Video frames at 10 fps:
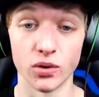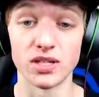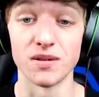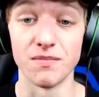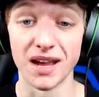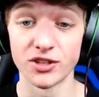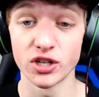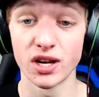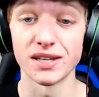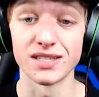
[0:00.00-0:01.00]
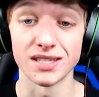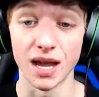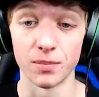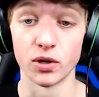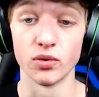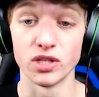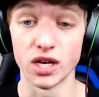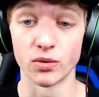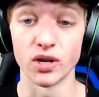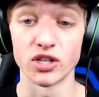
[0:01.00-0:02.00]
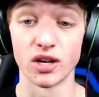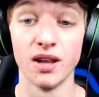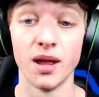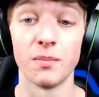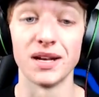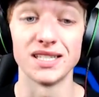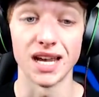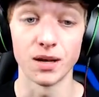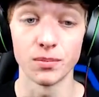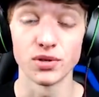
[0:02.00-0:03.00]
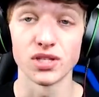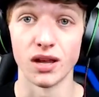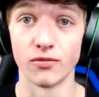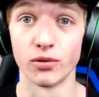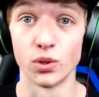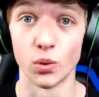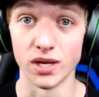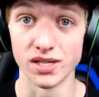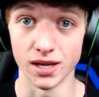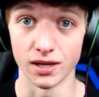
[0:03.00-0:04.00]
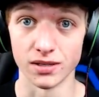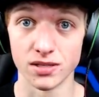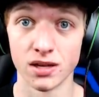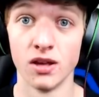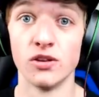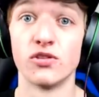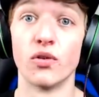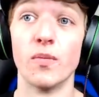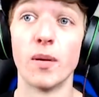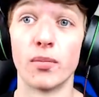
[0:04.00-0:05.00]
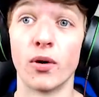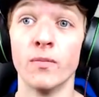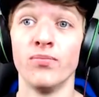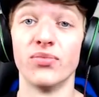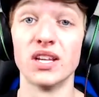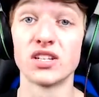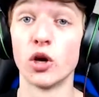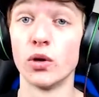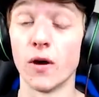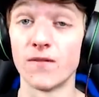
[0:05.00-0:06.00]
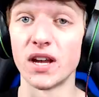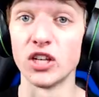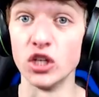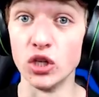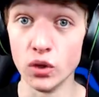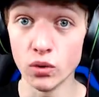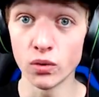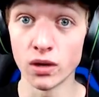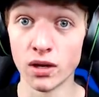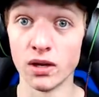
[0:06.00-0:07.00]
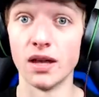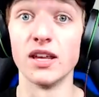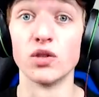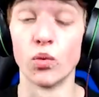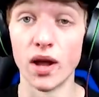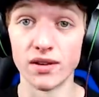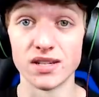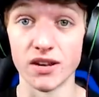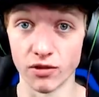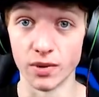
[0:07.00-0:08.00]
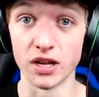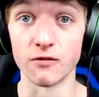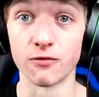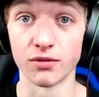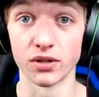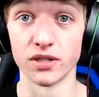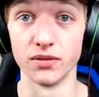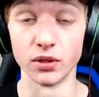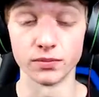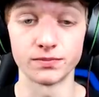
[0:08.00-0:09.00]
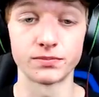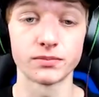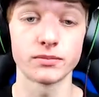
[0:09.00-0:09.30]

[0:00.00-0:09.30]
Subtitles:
increasing magicka and stamina regeneration by 10% for 20 seconds. So remember, this is going to affect you as well as everybody in front of you.